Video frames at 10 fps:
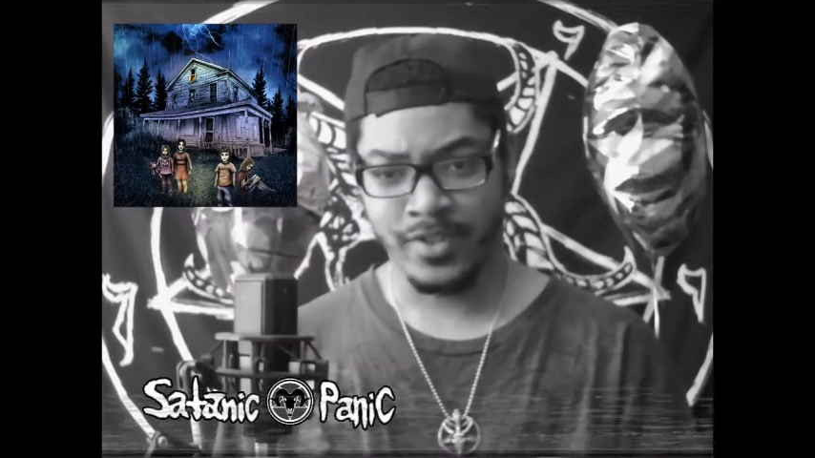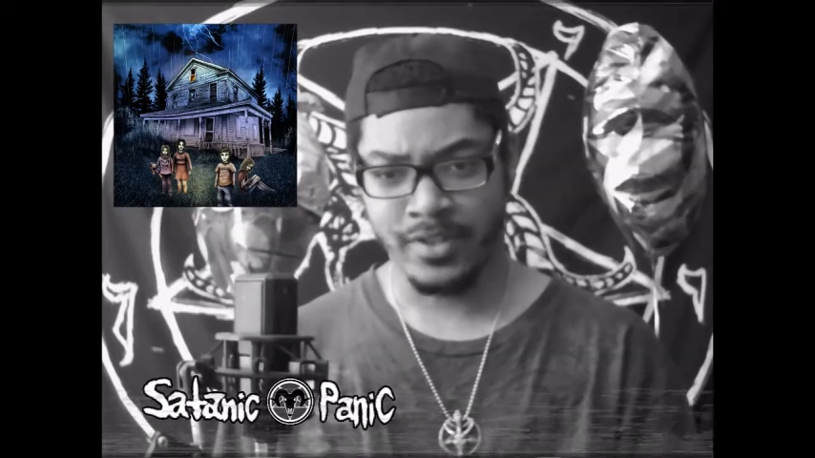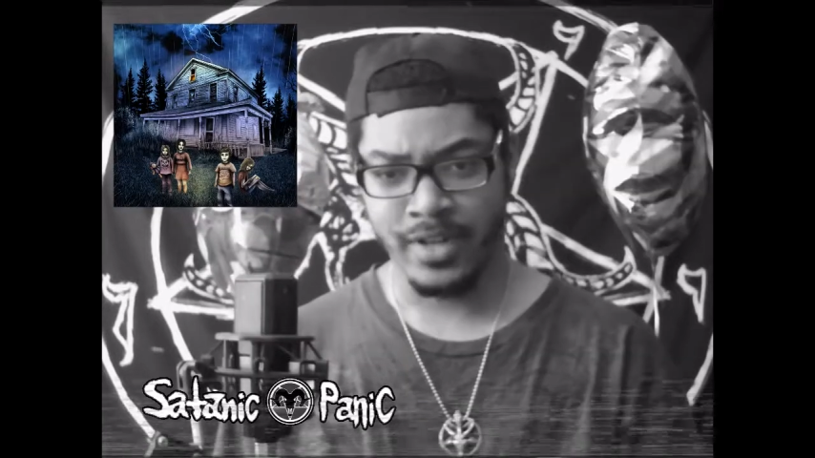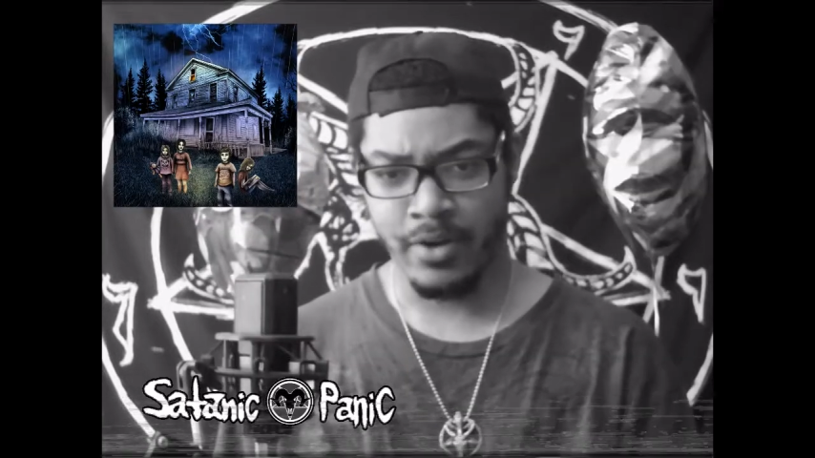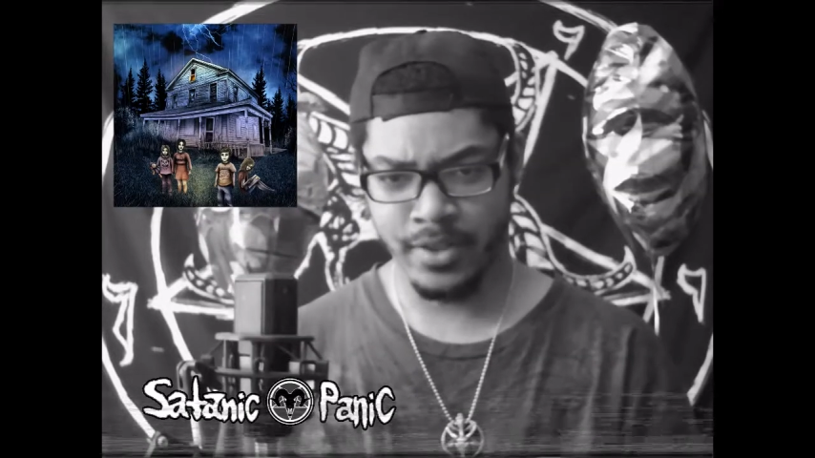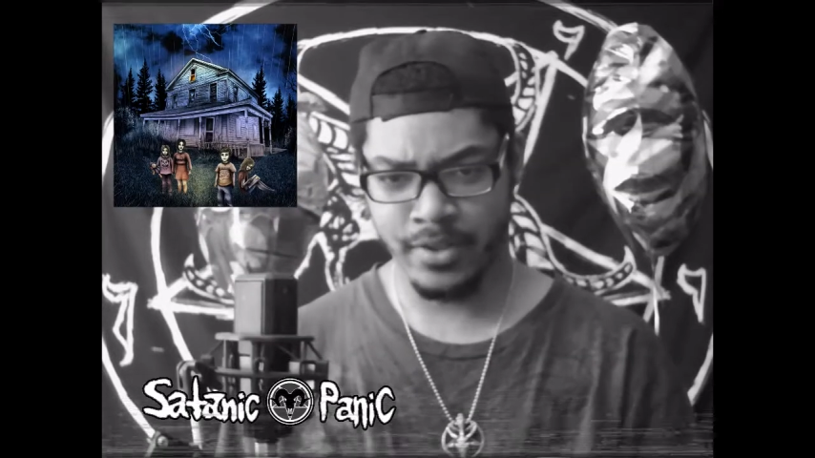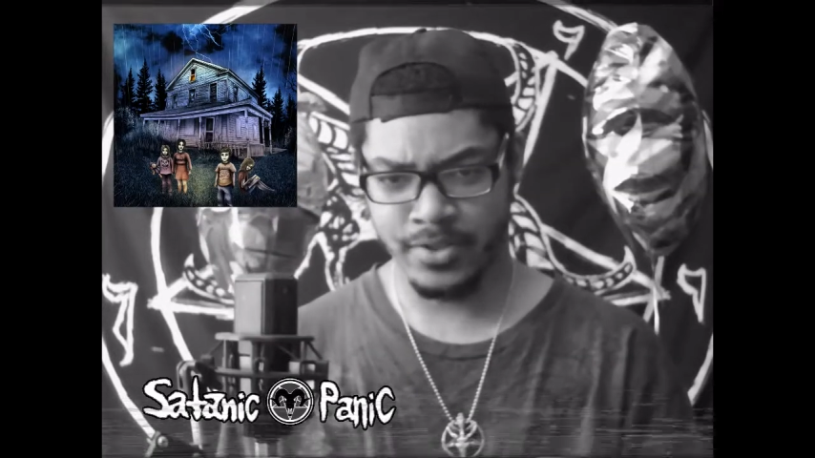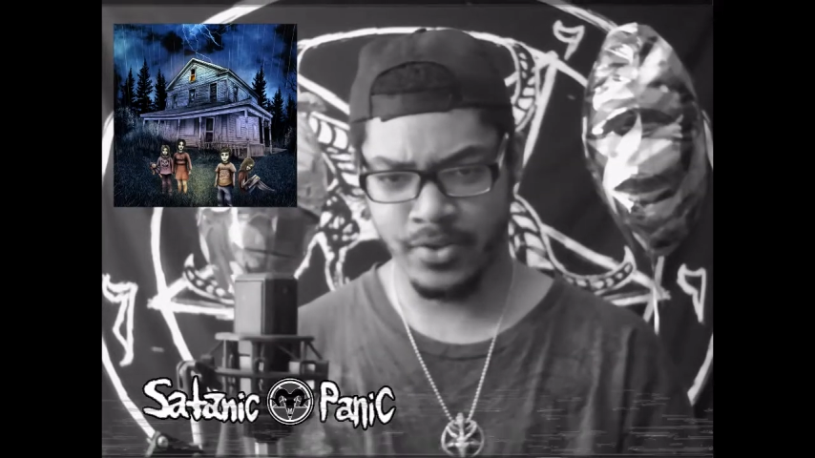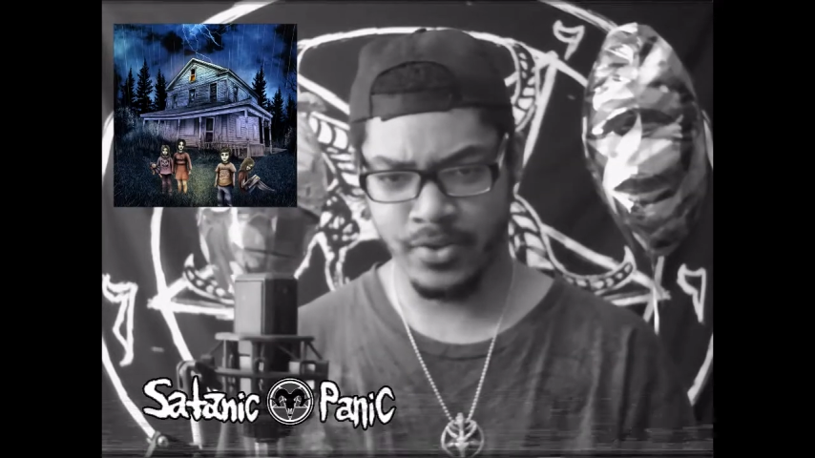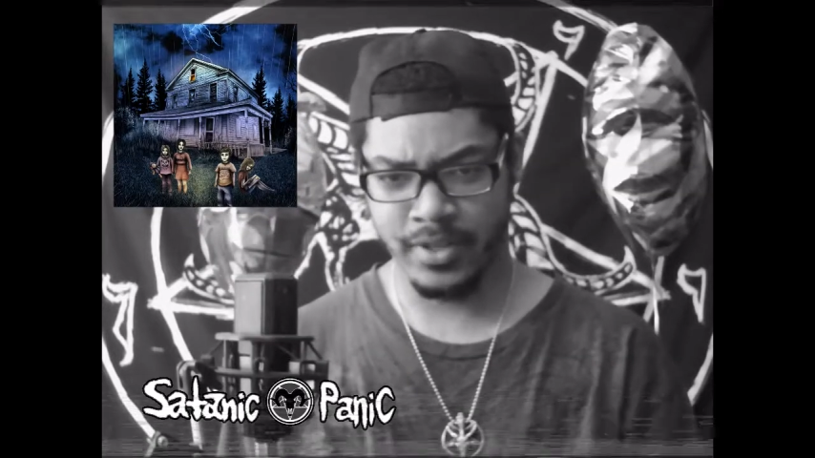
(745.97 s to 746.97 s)
Now, another
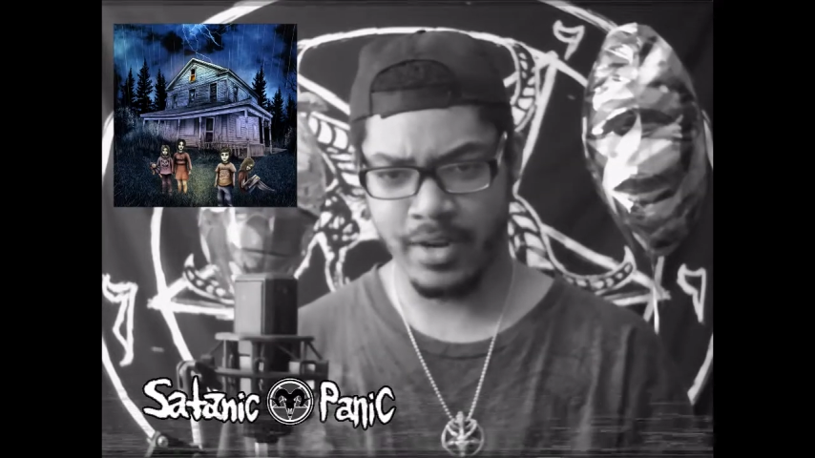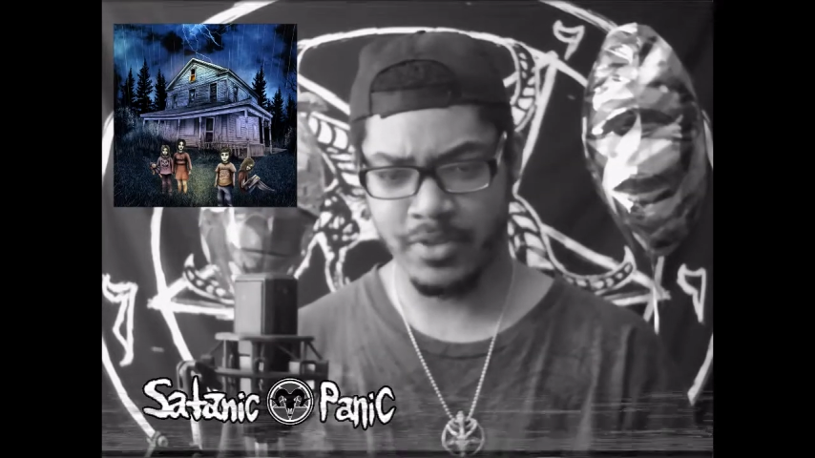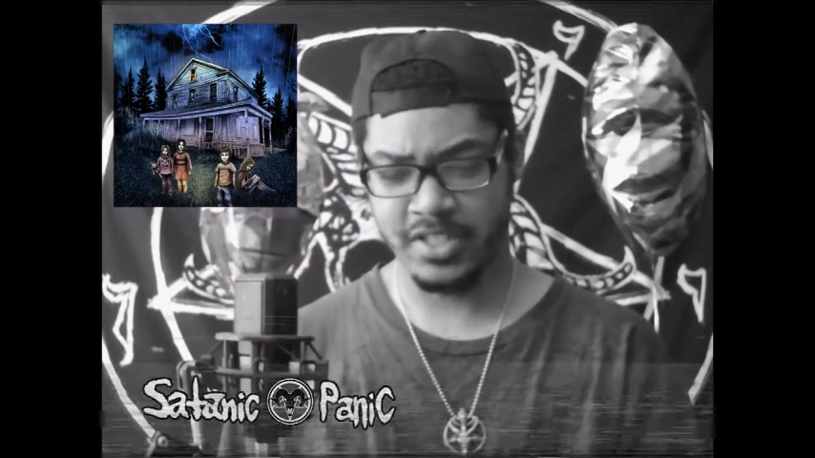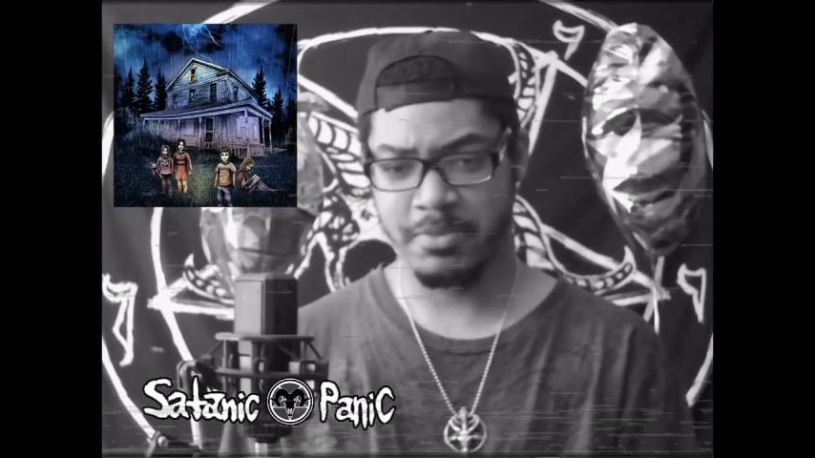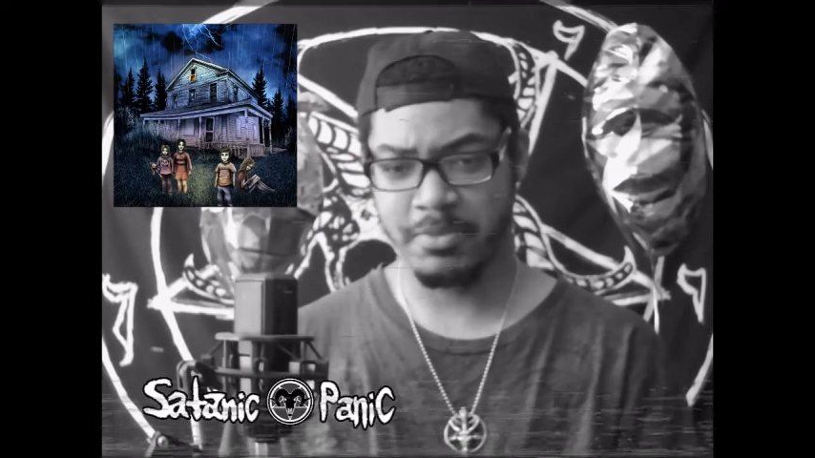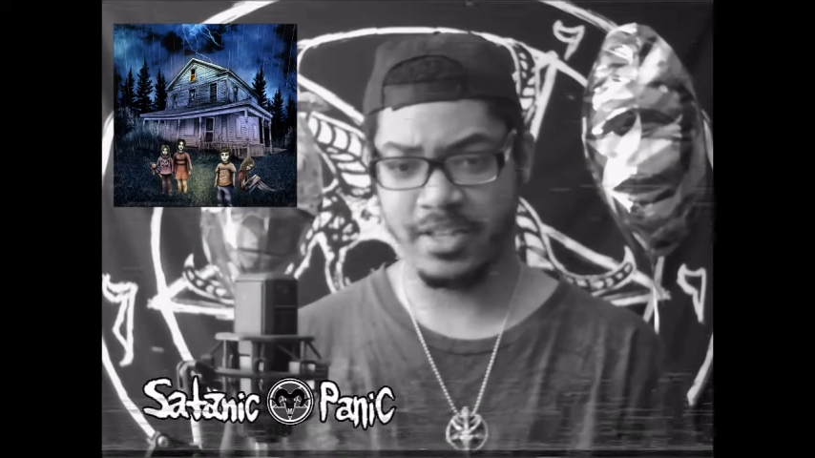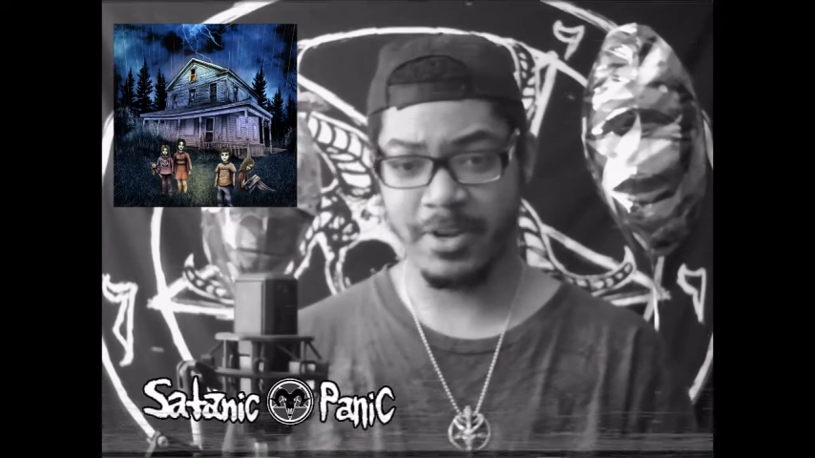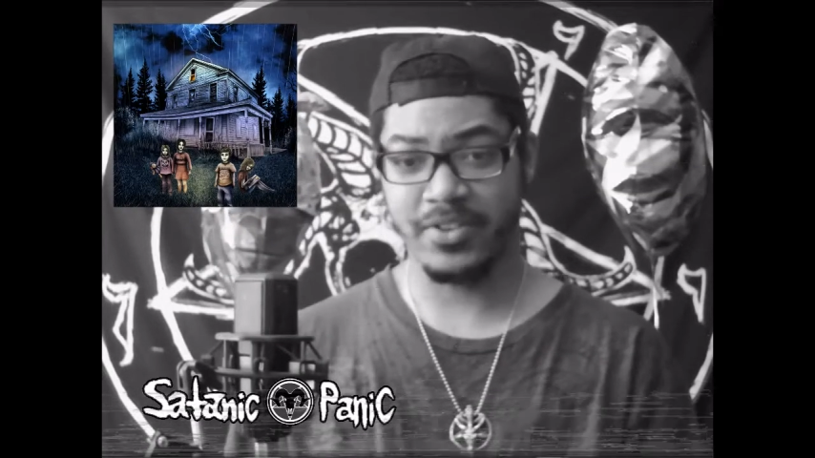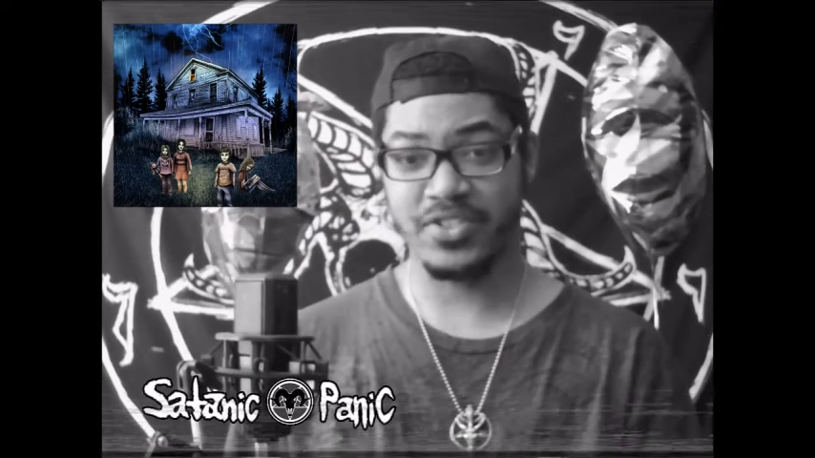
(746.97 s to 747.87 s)
song that I want to speak about